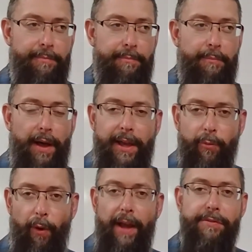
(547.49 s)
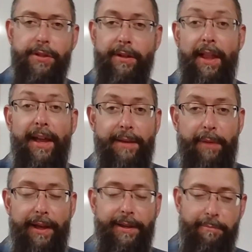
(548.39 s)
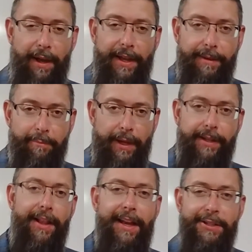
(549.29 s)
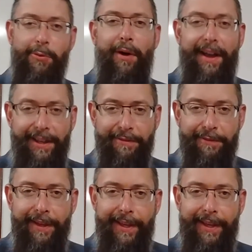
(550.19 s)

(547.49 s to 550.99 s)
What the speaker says: wife's client, my client's wife,